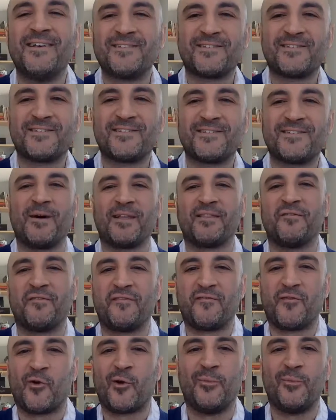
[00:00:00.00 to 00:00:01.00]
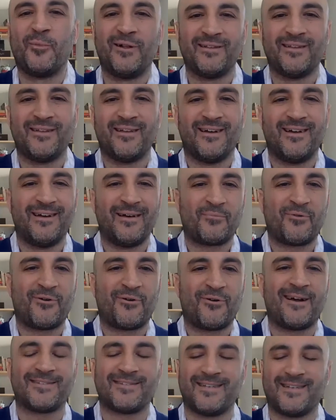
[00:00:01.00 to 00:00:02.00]
So let's talk about the formal
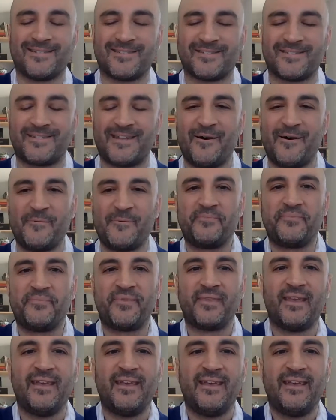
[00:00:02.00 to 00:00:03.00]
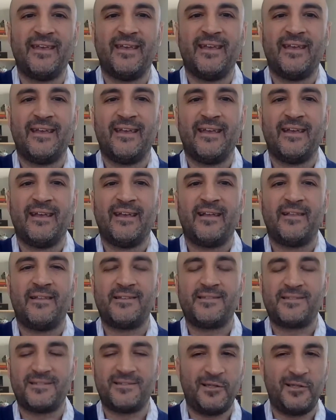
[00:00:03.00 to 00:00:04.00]
process. Now,
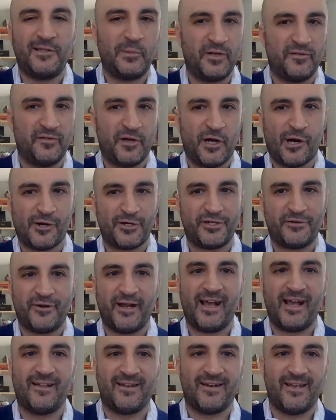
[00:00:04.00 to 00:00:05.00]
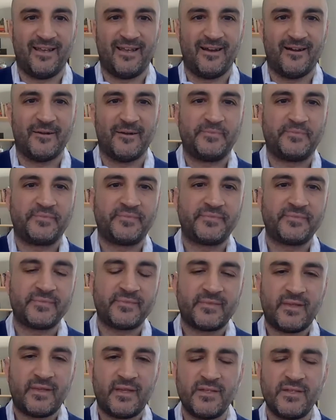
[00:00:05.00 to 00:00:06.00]
this is a little bit of a harsh reality here.
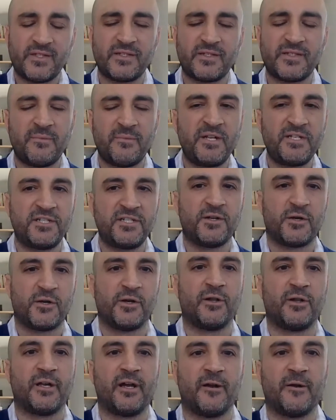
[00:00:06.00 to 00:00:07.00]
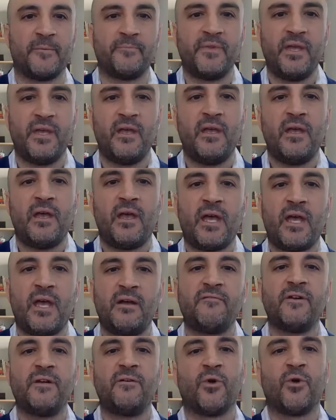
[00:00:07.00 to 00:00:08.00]
So as I mentioned earlier,
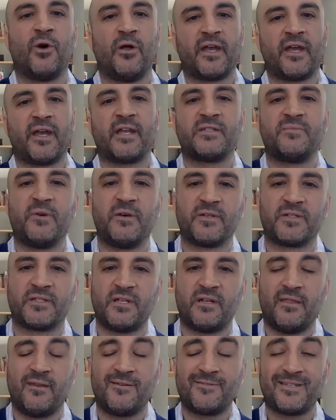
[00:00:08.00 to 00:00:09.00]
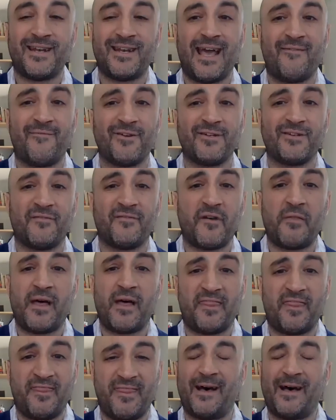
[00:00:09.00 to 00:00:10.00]
every role that gets posted, there's an average of
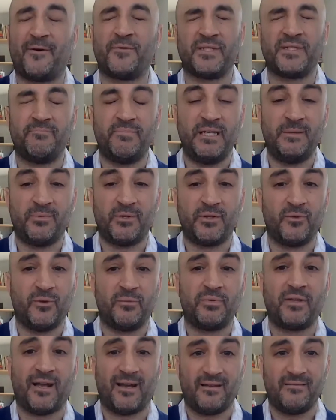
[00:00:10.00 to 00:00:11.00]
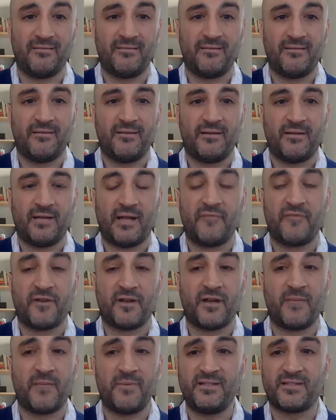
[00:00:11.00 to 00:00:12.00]
1,000 people who apply. And for
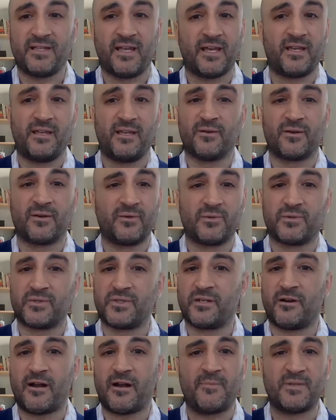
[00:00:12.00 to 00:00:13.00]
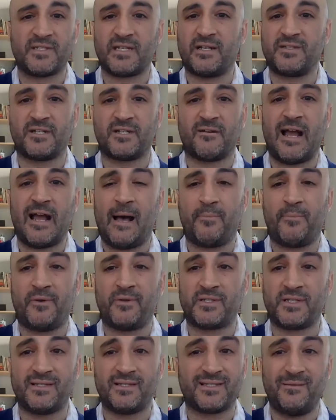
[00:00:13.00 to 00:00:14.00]
companies like your Googles, your Amazons, your
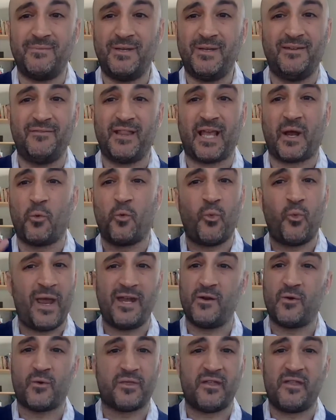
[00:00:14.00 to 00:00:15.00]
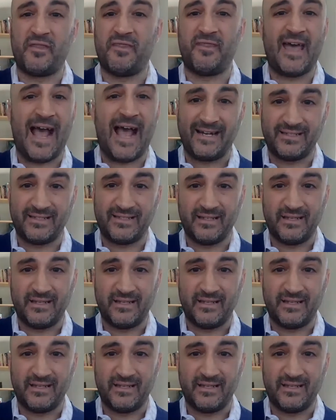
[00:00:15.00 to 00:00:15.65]
Apples, it's going to be even like way north of that.